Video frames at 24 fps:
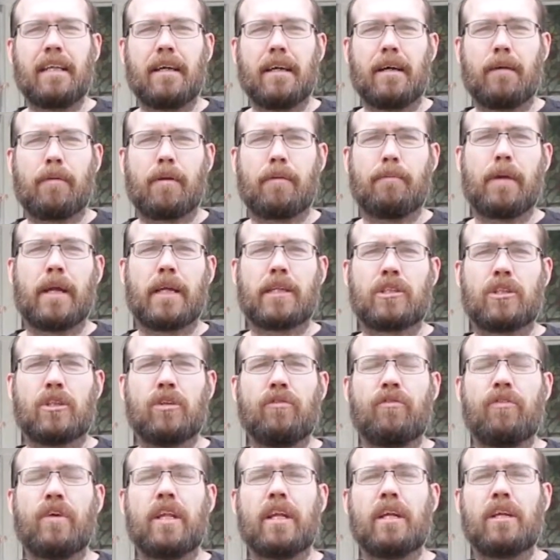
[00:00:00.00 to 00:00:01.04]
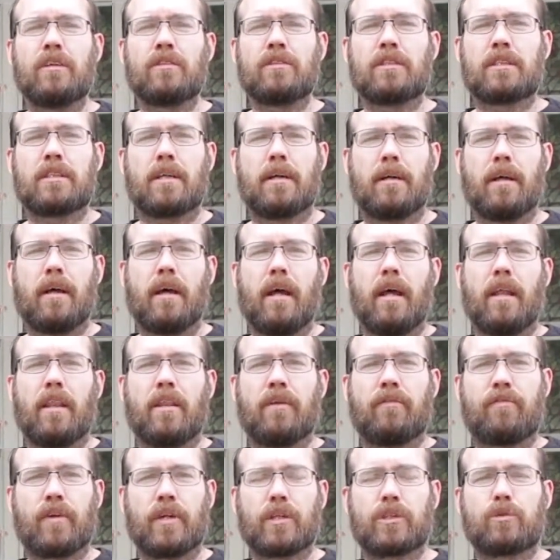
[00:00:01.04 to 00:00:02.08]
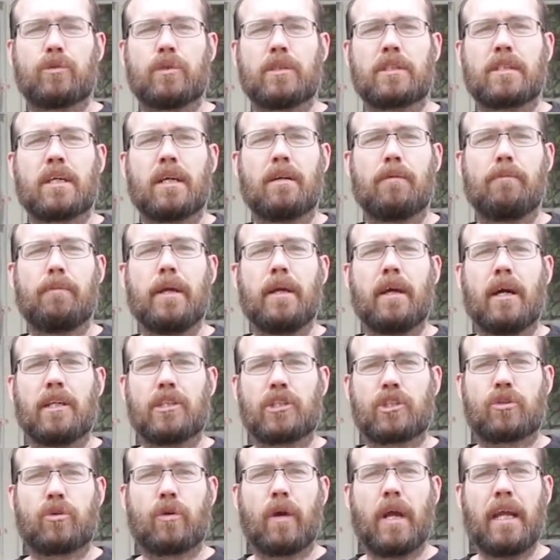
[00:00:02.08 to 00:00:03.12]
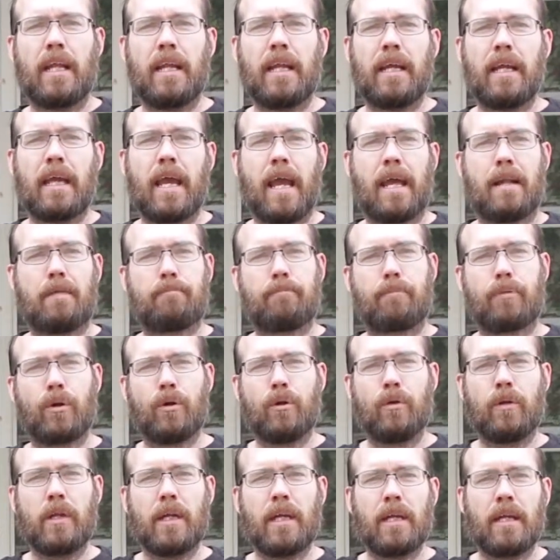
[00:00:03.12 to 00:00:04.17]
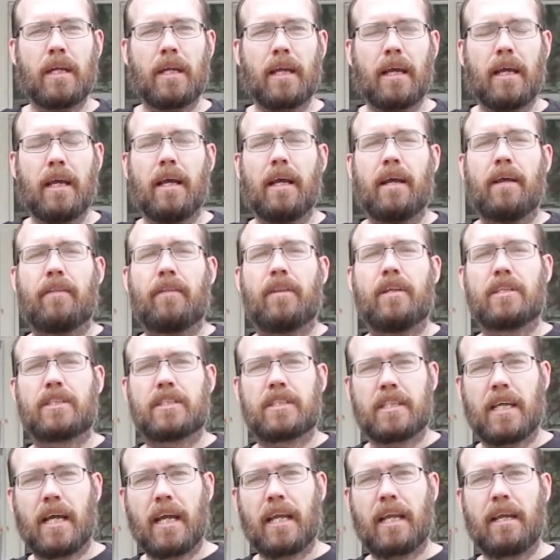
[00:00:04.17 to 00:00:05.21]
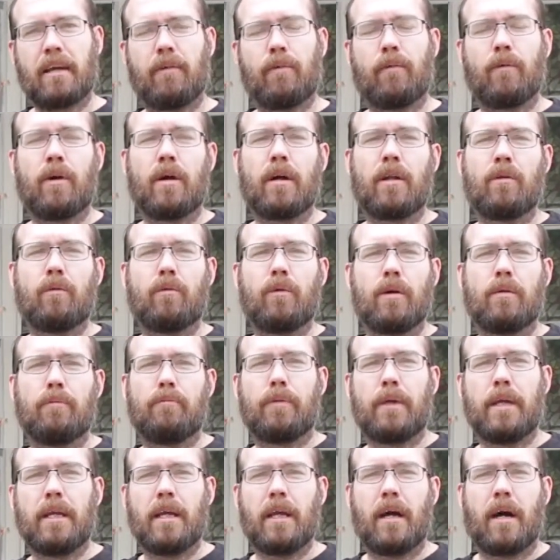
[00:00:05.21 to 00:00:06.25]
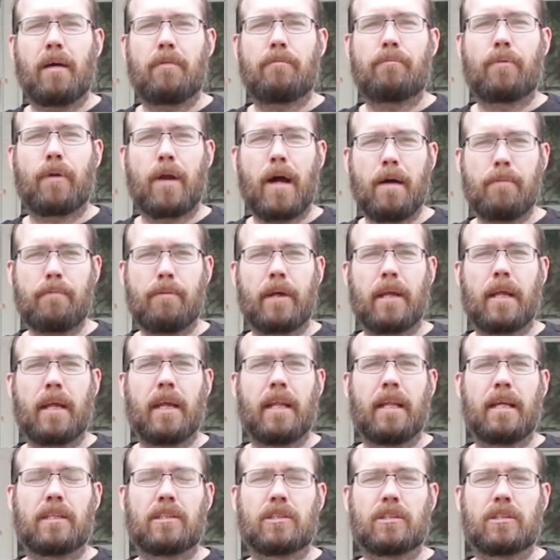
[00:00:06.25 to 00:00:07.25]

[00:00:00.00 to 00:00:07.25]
I'm gonna make 2 videos. The first one's going to be on training and pruning. The second one will be on propagating.